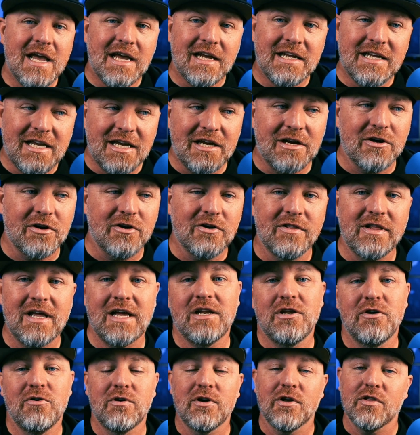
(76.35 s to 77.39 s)
Gear that
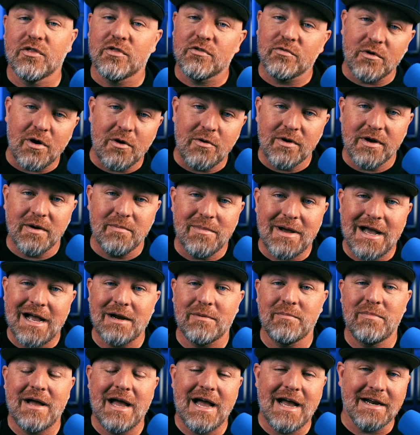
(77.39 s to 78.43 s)
you can throw in a
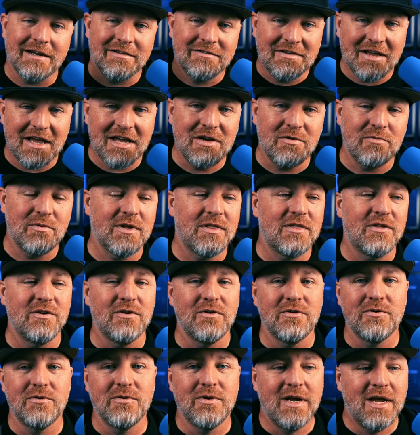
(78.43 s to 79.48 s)
backpack, take with
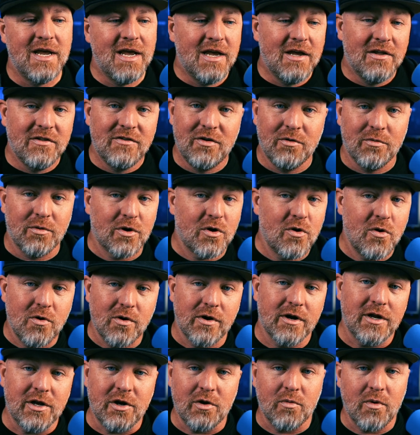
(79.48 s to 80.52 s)
you to record
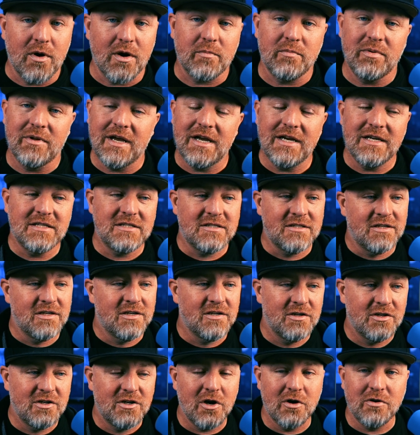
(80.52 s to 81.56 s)
at your workplace,
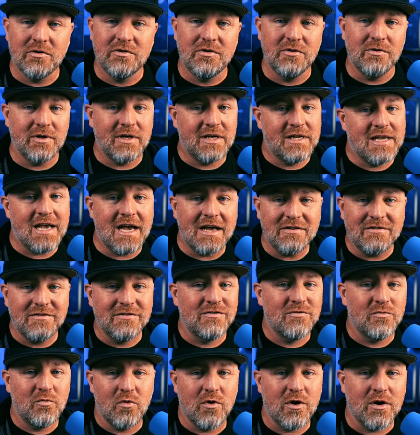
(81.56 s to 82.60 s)
go to a
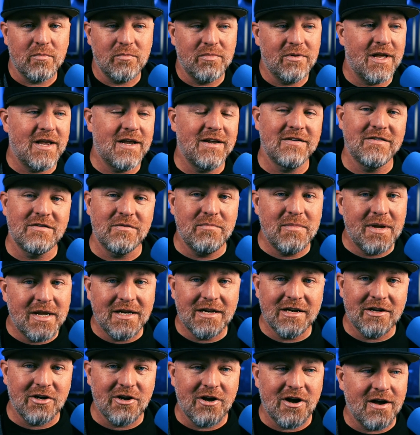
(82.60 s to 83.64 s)
guest's workplace, meet
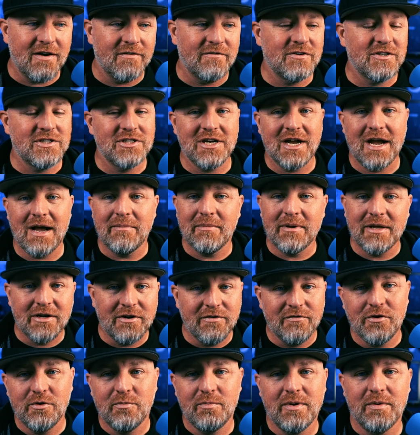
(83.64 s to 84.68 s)
at a coffee shop,
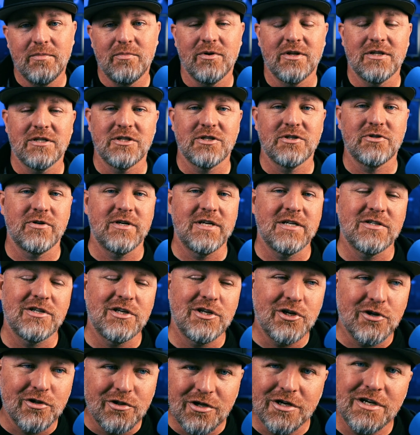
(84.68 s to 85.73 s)
interview people on the streets.
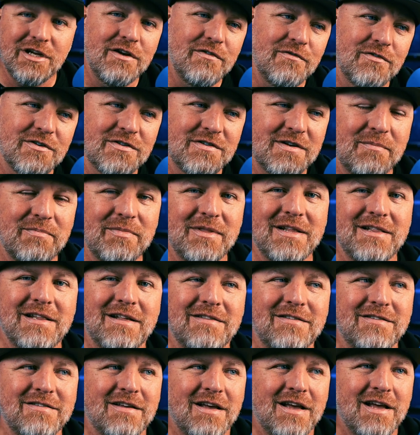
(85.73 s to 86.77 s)
You're looking for something
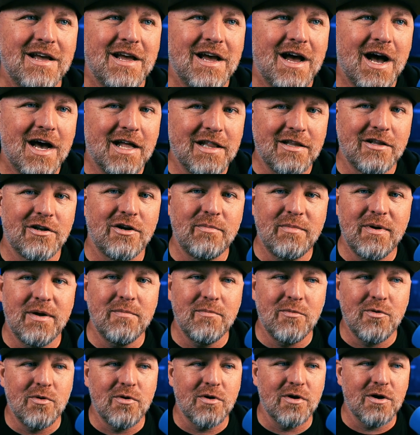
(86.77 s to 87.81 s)
that's a little bit
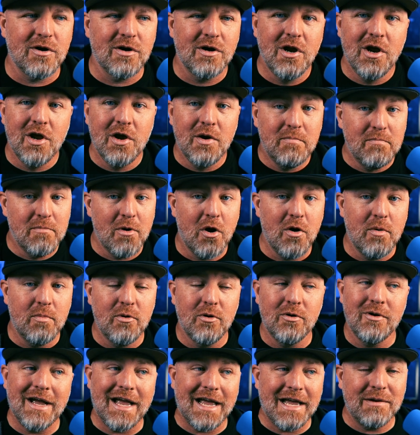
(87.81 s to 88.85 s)
more
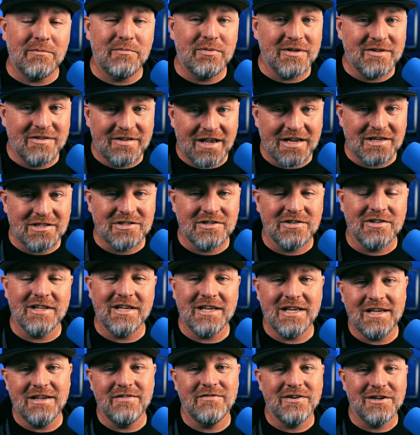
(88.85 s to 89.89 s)
mobile and potentially
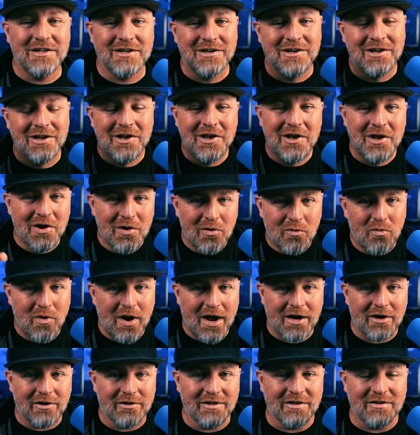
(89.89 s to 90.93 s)
even
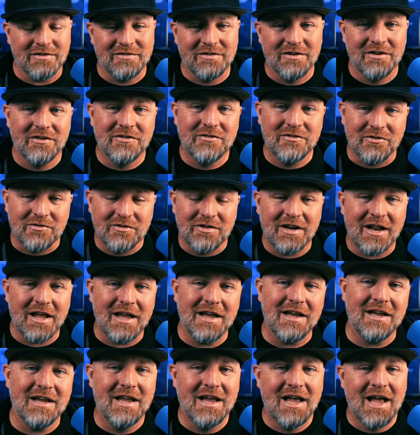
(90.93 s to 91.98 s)
wireless. So
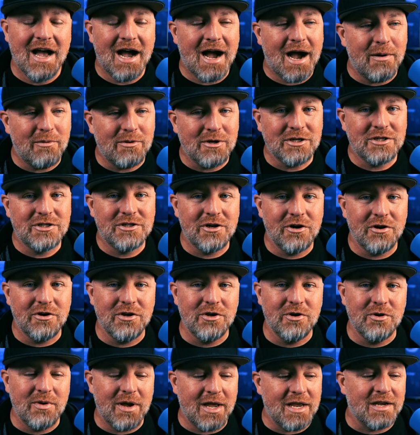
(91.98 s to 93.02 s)
today, I want to show
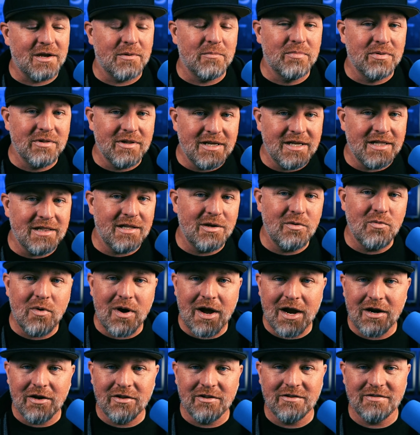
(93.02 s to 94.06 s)
you a completely
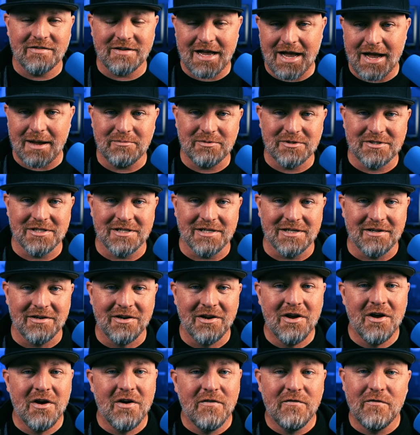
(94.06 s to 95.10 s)
wireless option
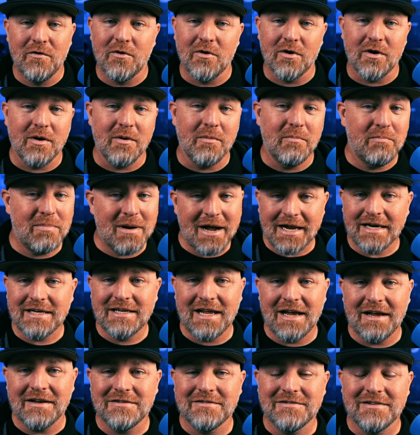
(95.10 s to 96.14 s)
for
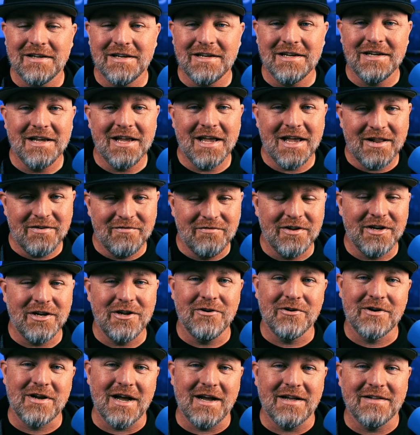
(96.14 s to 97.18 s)
podcasting and
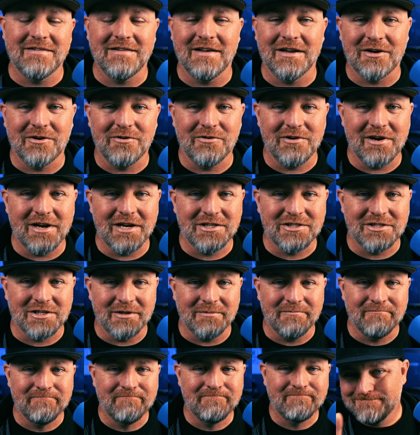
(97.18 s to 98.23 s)
video content creation.
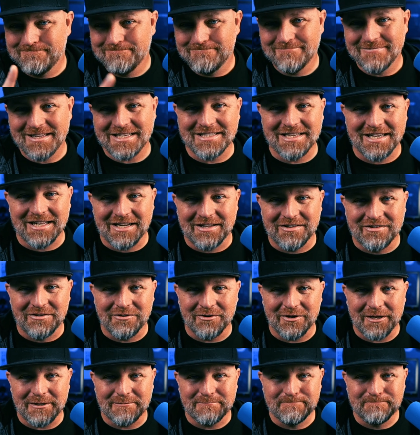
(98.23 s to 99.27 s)
Let's get into
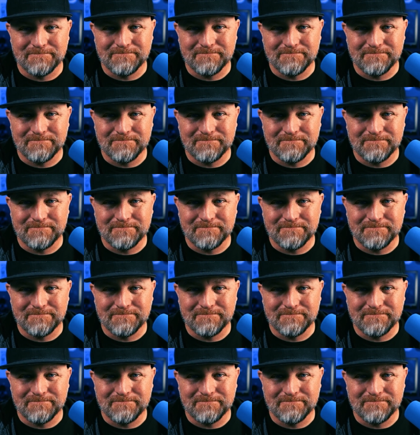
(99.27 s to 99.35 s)
it.